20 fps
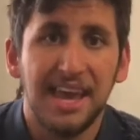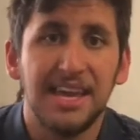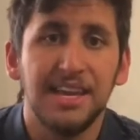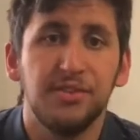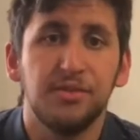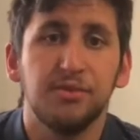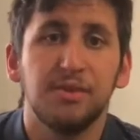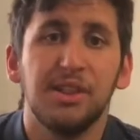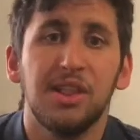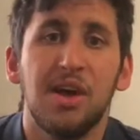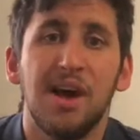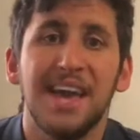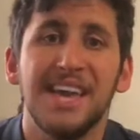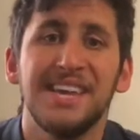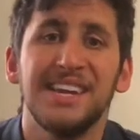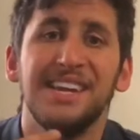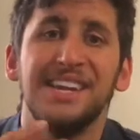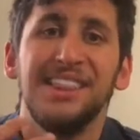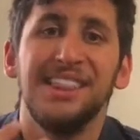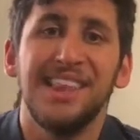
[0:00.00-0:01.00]
is
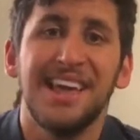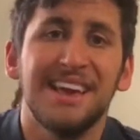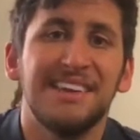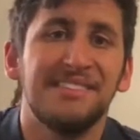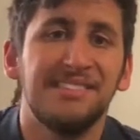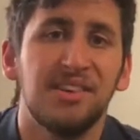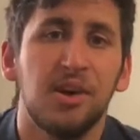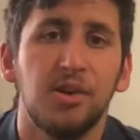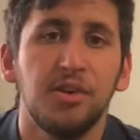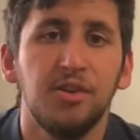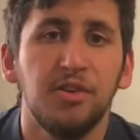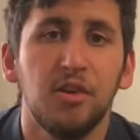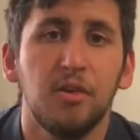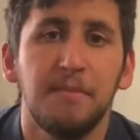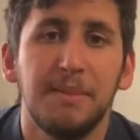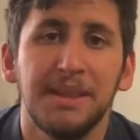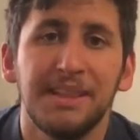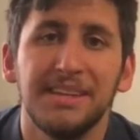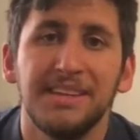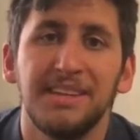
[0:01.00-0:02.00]
reliant less on your
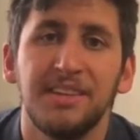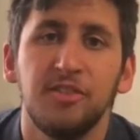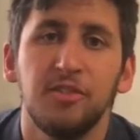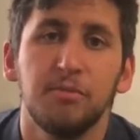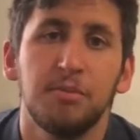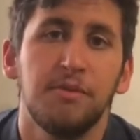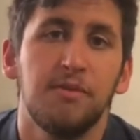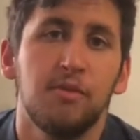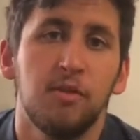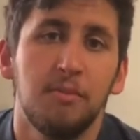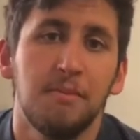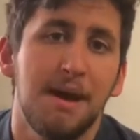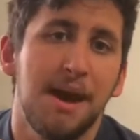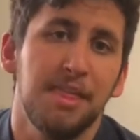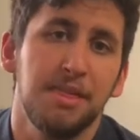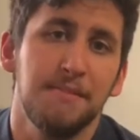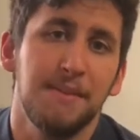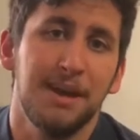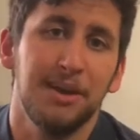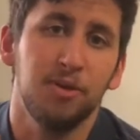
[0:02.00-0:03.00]
ability to perform
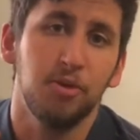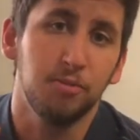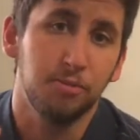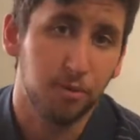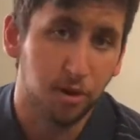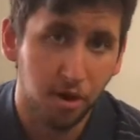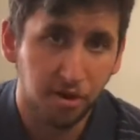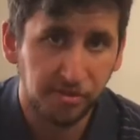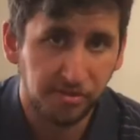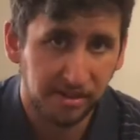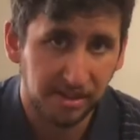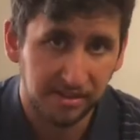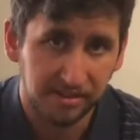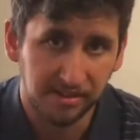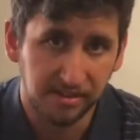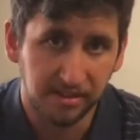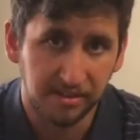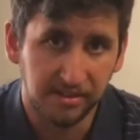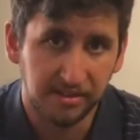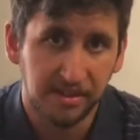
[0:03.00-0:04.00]
mathematical
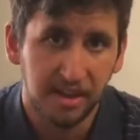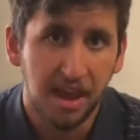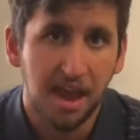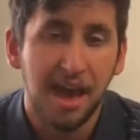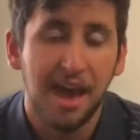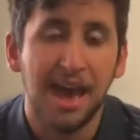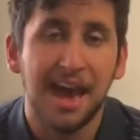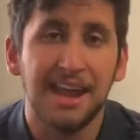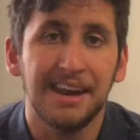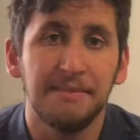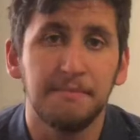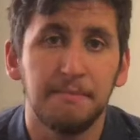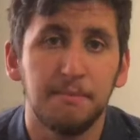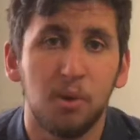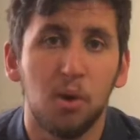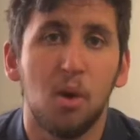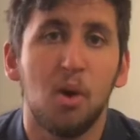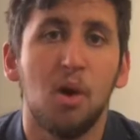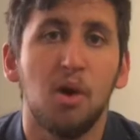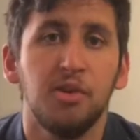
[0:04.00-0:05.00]
processes and
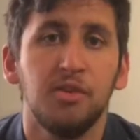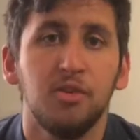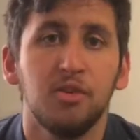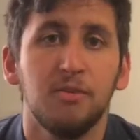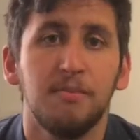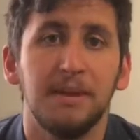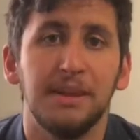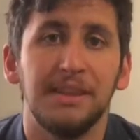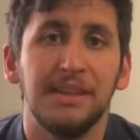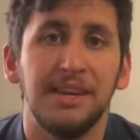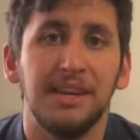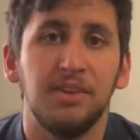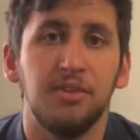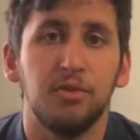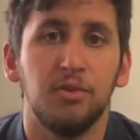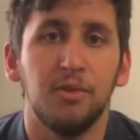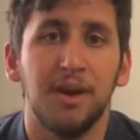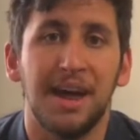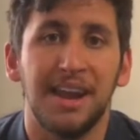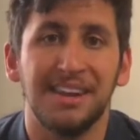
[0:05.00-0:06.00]
more on your ability
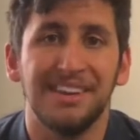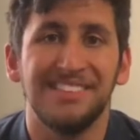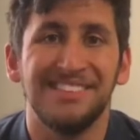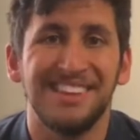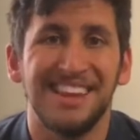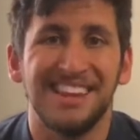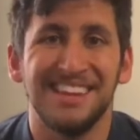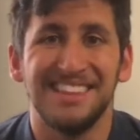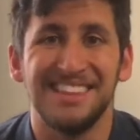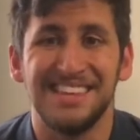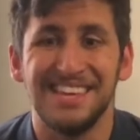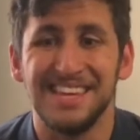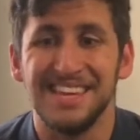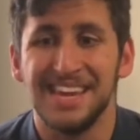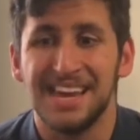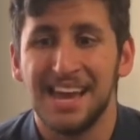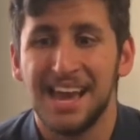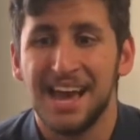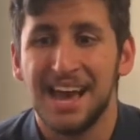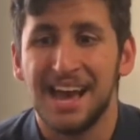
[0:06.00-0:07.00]
to understand
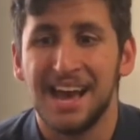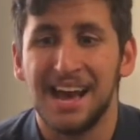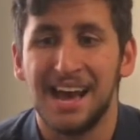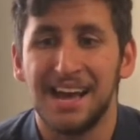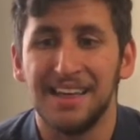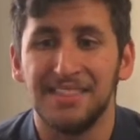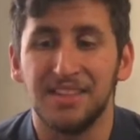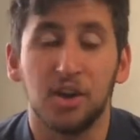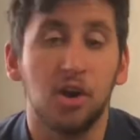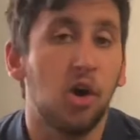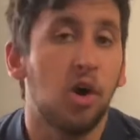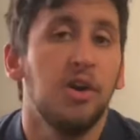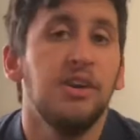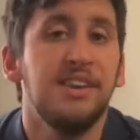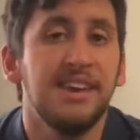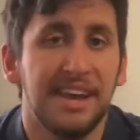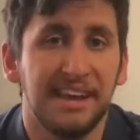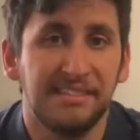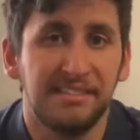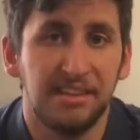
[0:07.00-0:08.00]
the
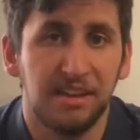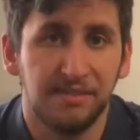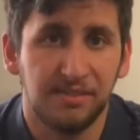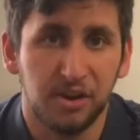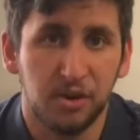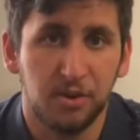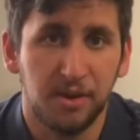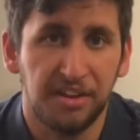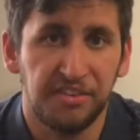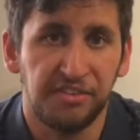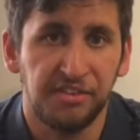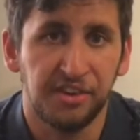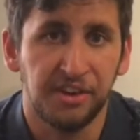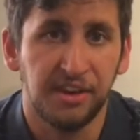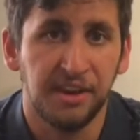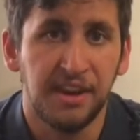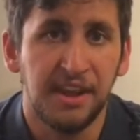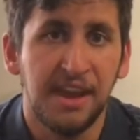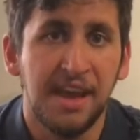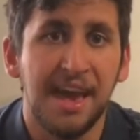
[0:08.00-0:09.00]
context of a
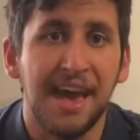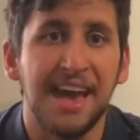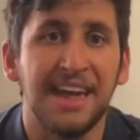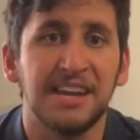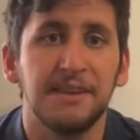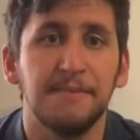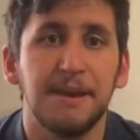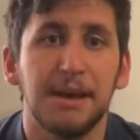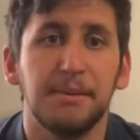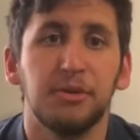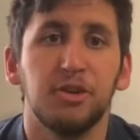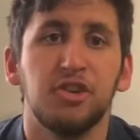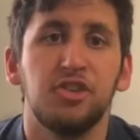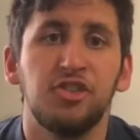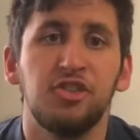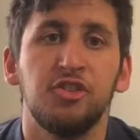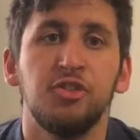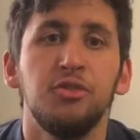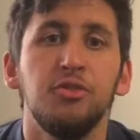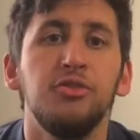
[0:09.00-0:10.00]
question and to be able to
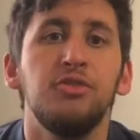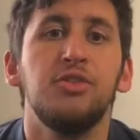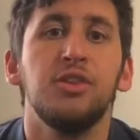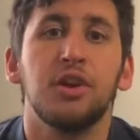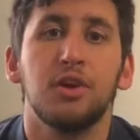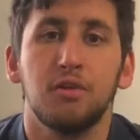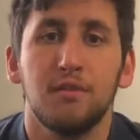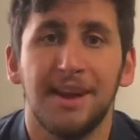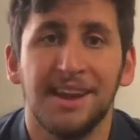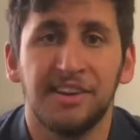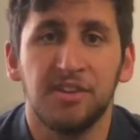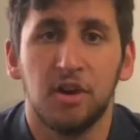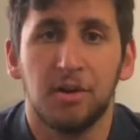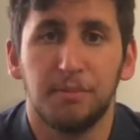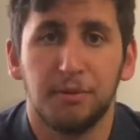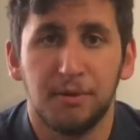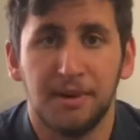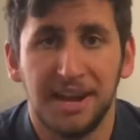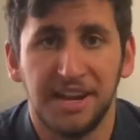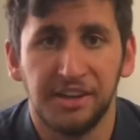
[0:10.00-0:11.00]
choose the correct
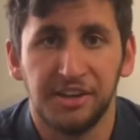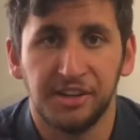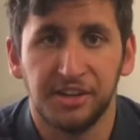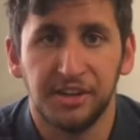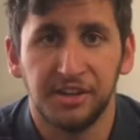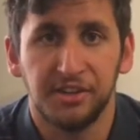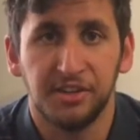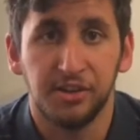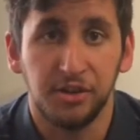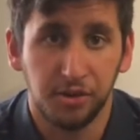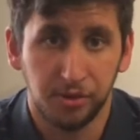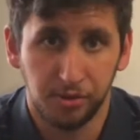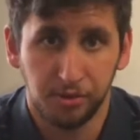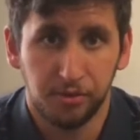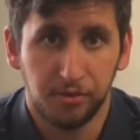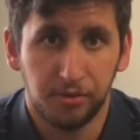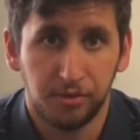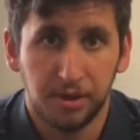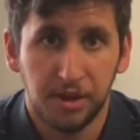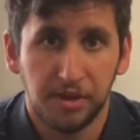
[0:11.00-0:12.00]
operation to
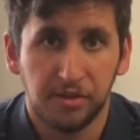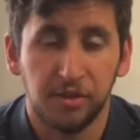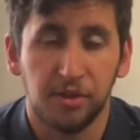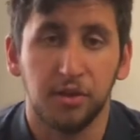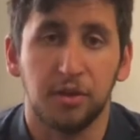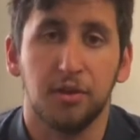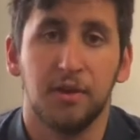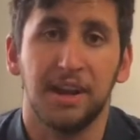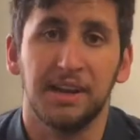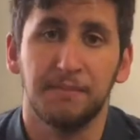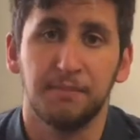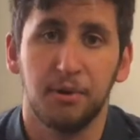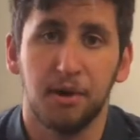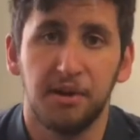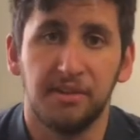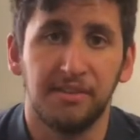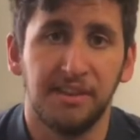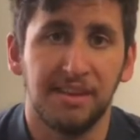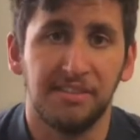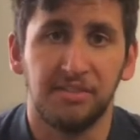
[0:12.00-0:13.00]
use. So the correct
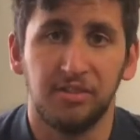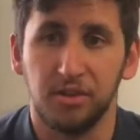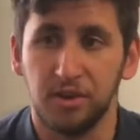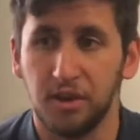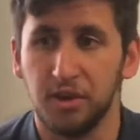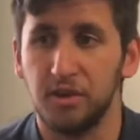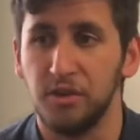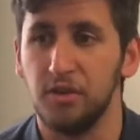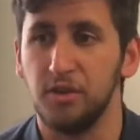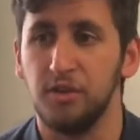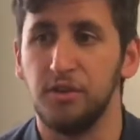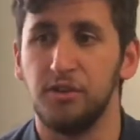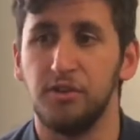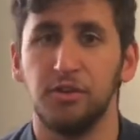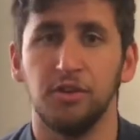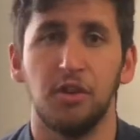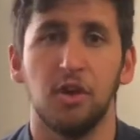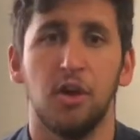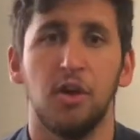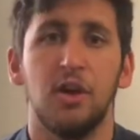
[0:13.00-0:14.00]
process, you
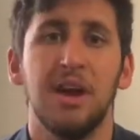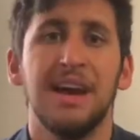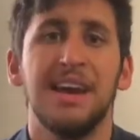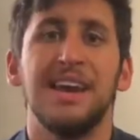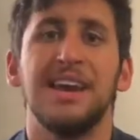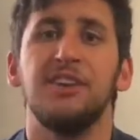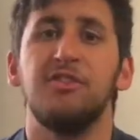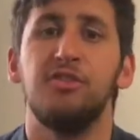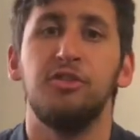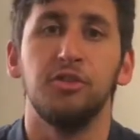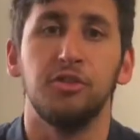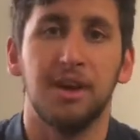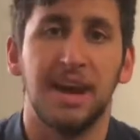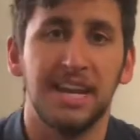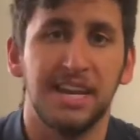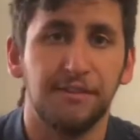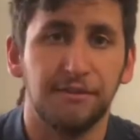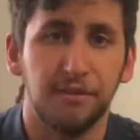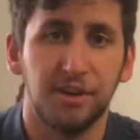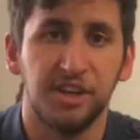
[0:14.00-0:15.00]
should know, should
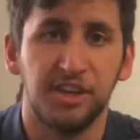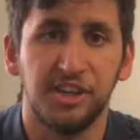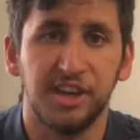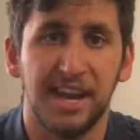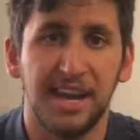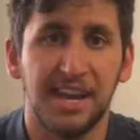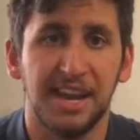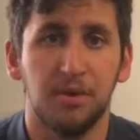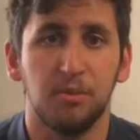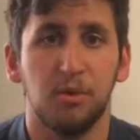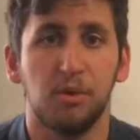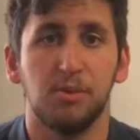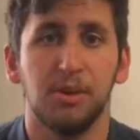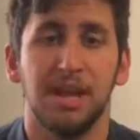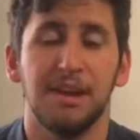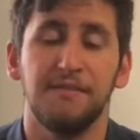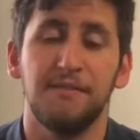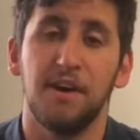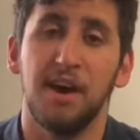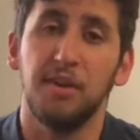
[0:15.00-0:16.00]
I differentiate and what
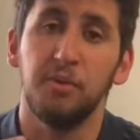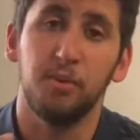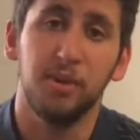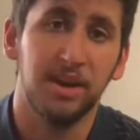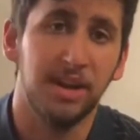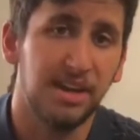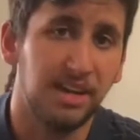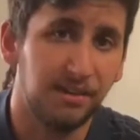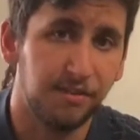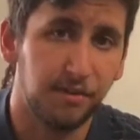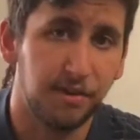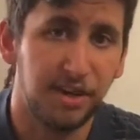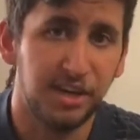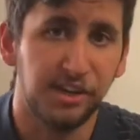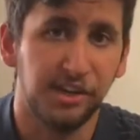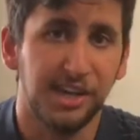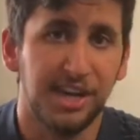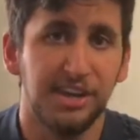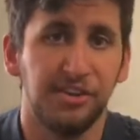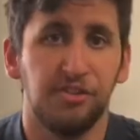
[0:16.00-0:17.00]
will I find when I
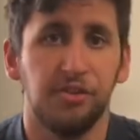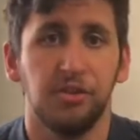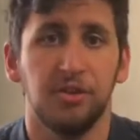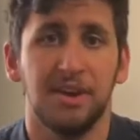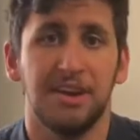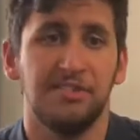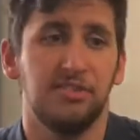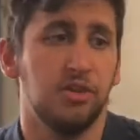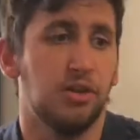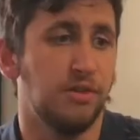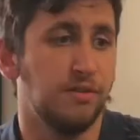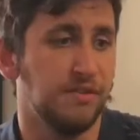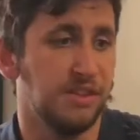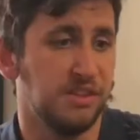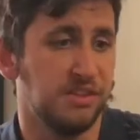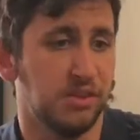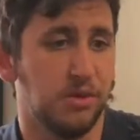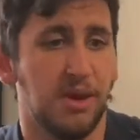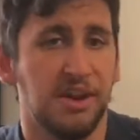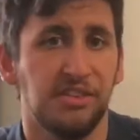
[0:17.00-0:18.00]
differentiate? Should I solve
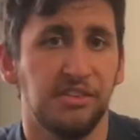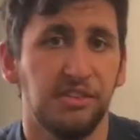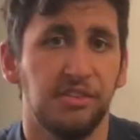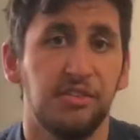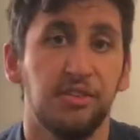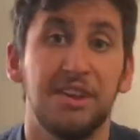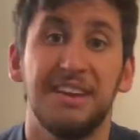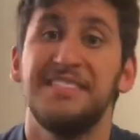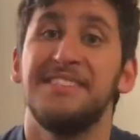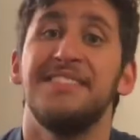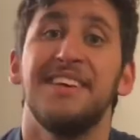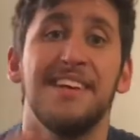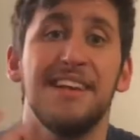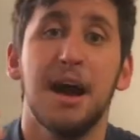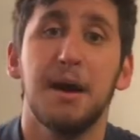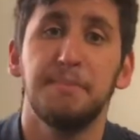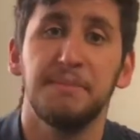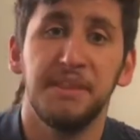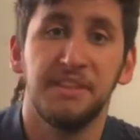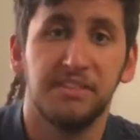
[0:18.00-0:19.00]
this equation? Should I set
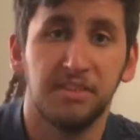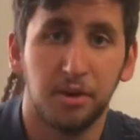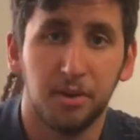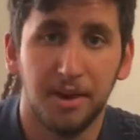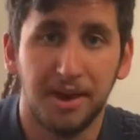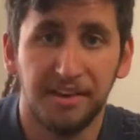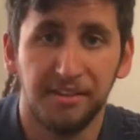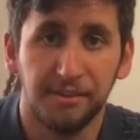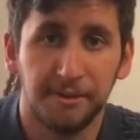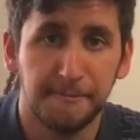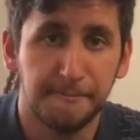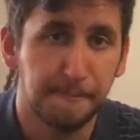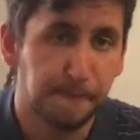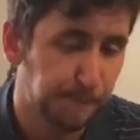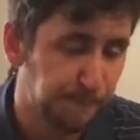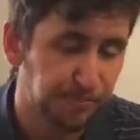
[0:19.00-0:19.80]
up this equation?